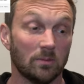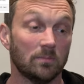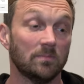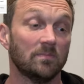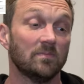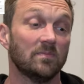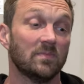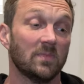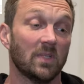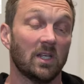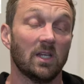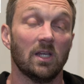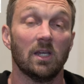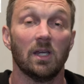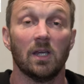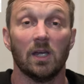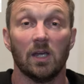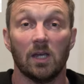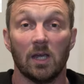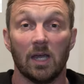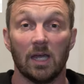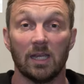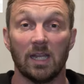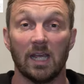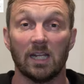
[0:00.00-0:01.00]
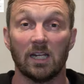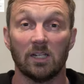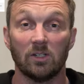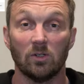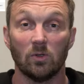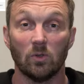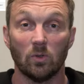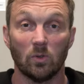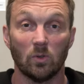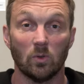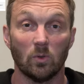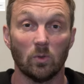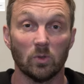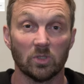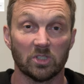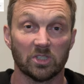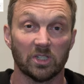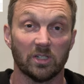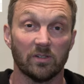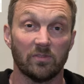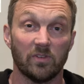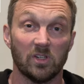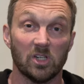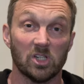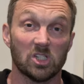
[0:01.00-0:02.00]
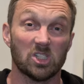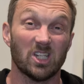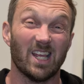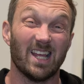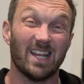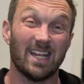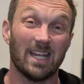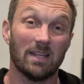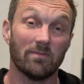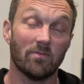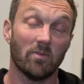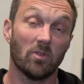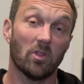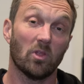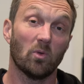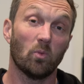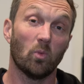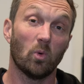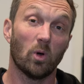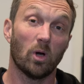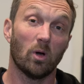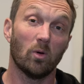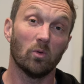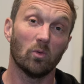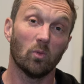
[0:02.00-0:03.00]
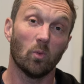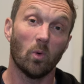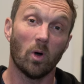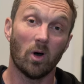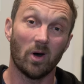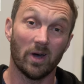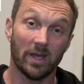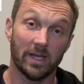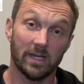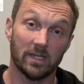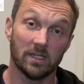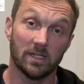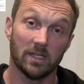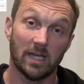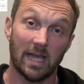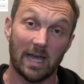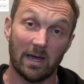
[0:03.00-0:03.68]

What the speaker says: And Helen also finished 11th worldwide